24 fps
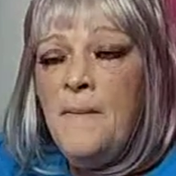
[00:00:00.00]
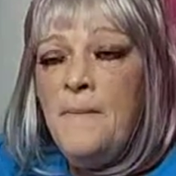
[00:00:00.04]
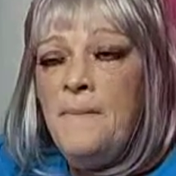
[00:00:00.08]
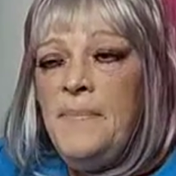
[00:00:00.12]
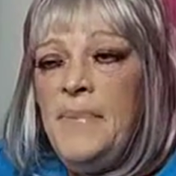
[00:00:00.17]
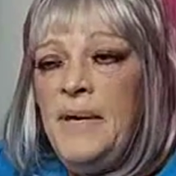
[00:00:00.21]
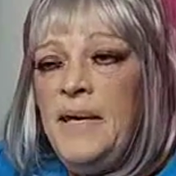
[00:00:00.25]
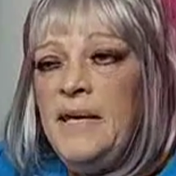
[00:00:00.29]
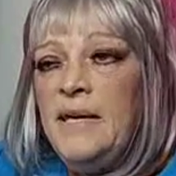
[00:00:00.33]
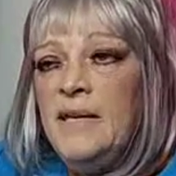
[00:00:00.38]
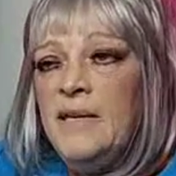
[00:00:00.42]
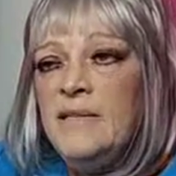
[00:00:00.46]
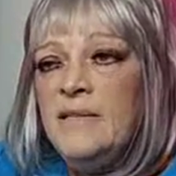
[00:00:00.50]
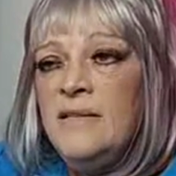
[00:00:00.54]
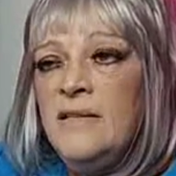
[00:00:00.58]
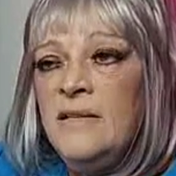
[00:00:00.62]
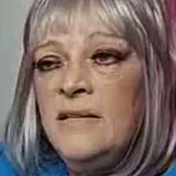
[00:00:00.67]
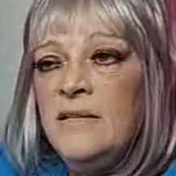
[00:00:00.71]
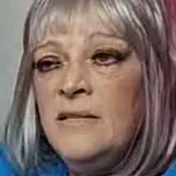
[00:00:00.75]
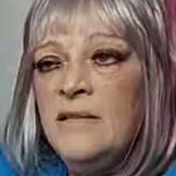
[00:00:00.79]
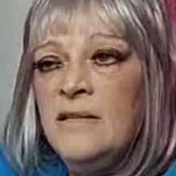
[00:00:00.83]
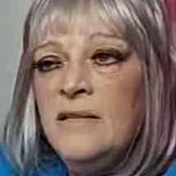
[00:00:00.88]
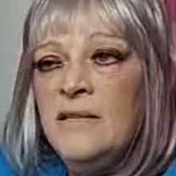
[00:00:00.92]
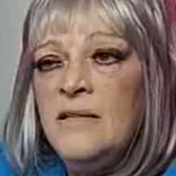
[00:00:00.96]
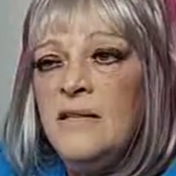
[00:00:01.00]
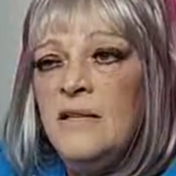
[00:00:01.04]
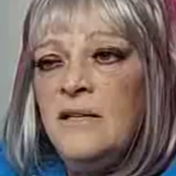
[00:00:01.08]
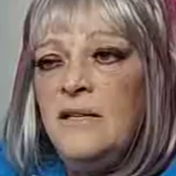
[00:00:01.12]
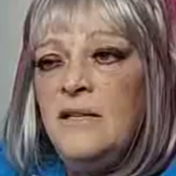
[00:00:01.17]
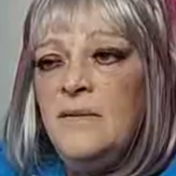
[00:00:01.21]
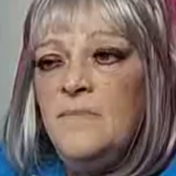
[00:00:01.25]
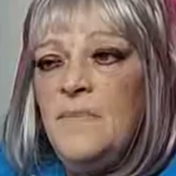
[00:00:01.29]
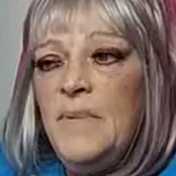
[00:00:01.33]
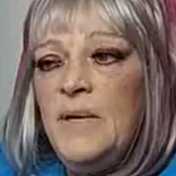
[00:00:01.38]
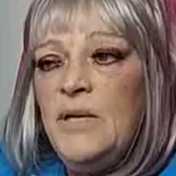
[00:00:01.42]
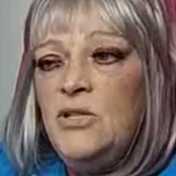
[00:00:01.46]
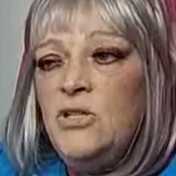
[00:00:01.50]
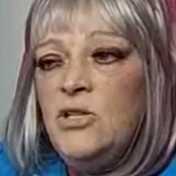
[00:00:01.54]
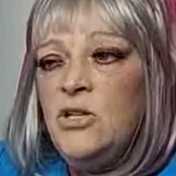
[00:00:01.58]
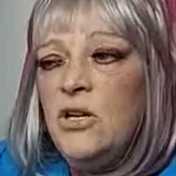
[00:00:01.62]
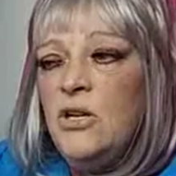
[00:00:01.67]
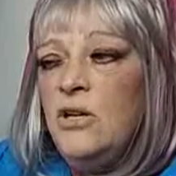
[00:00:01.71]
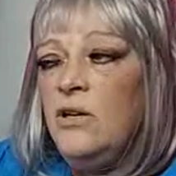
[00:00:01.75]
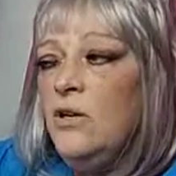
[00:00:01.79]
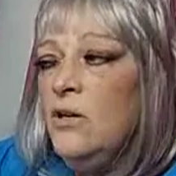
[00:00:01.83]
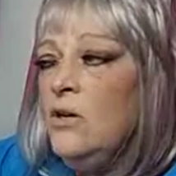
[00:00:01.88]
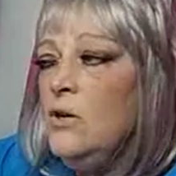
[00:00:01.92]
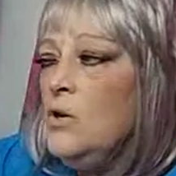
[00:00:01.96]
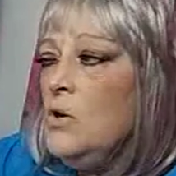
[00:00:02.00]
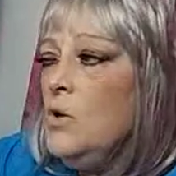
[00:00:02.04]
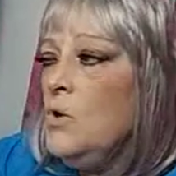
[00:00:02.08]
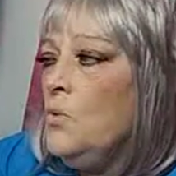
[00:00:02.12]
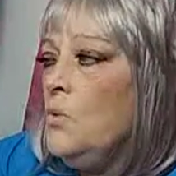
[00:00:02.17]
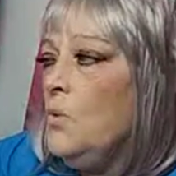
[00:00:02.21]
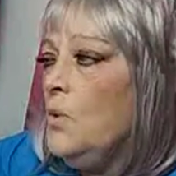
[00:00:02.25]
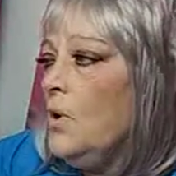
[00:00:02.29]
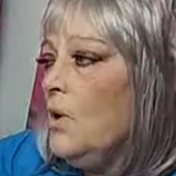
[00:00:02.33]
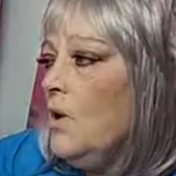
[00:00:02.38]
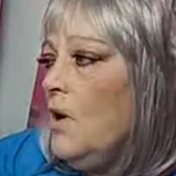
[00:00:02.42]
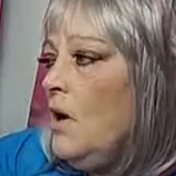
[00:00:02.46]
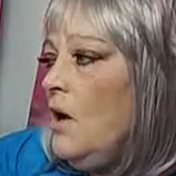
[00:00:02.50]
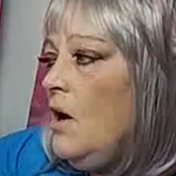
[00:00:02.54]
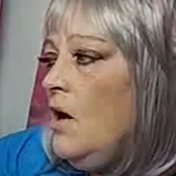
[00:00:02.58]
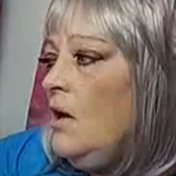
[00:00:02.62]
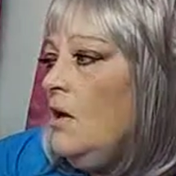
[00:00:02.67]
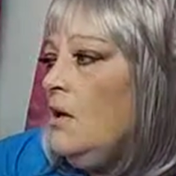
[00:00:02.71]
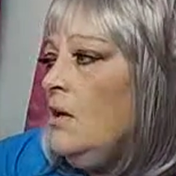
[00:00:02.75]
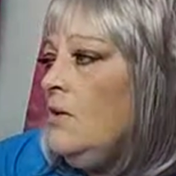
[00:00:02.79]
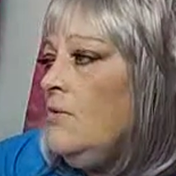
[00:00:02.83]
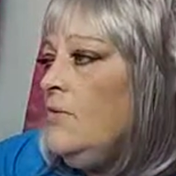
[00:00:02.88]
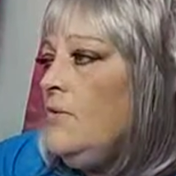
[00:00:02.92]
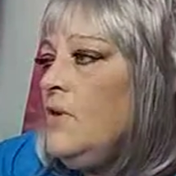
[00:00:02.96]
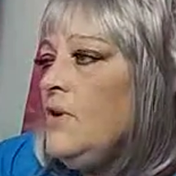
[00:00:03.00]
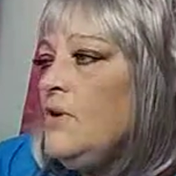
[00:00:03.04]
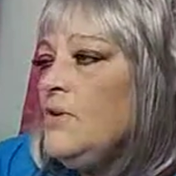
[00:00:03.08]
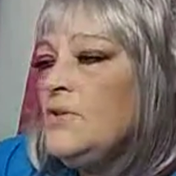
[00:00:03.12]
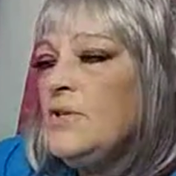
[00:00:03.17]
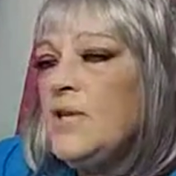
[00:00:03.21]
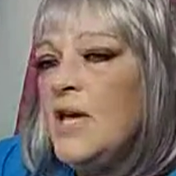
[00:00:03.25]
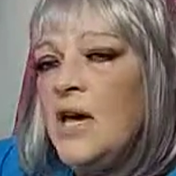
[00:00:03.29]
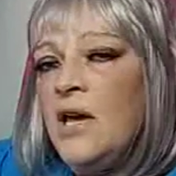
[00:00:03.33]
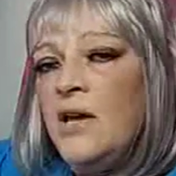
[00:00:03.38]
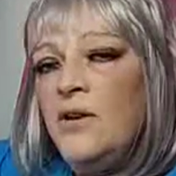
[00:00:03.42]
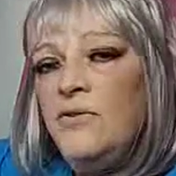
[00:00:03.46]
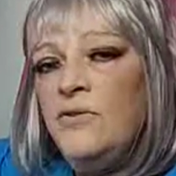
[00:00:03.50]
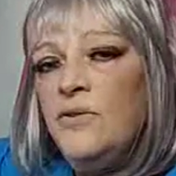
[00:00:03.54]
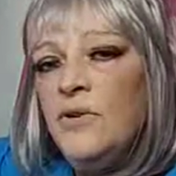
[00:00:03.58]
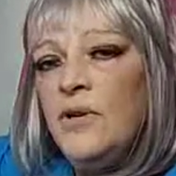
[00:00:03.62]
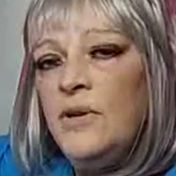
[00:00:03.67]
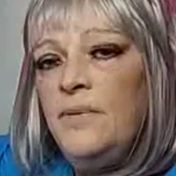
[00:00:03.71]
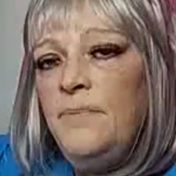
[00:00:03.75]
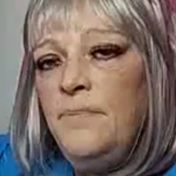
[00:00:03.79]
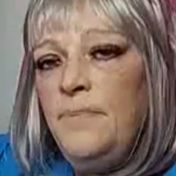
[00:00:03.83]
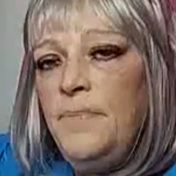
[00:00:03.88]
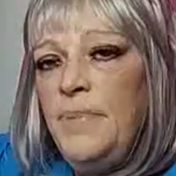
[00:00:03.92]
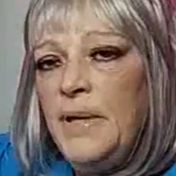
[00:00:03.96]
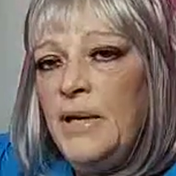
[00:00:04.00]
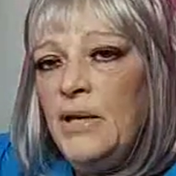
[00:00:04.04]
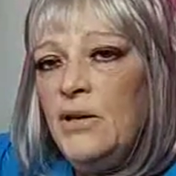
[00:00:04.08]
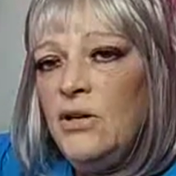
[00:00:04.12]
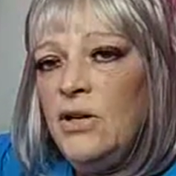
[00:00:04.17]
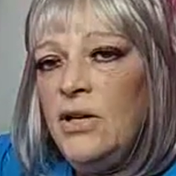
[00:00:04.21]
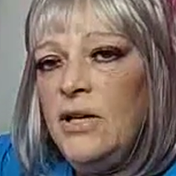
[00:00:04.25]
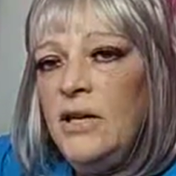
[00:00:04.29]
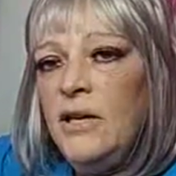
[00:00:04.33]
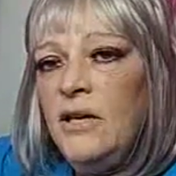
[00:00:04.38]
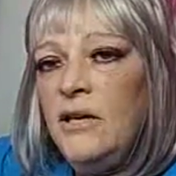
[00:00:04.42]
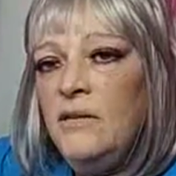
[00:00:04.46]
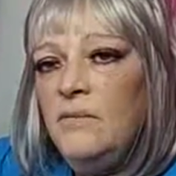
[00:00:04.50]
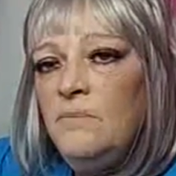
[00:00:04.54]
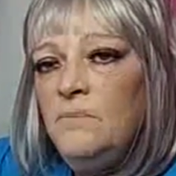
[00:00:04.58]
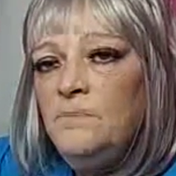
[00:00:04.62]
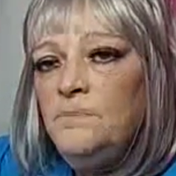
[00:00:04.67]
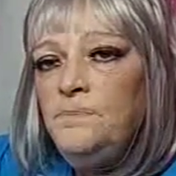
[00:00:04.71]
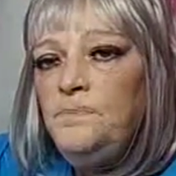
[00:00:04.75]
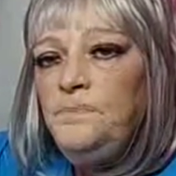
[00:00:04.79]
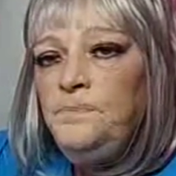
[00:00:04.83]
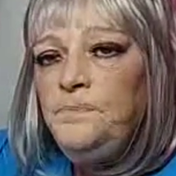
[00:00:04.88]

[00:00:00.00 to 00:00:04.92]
because this is the dimension where all of those hundred billion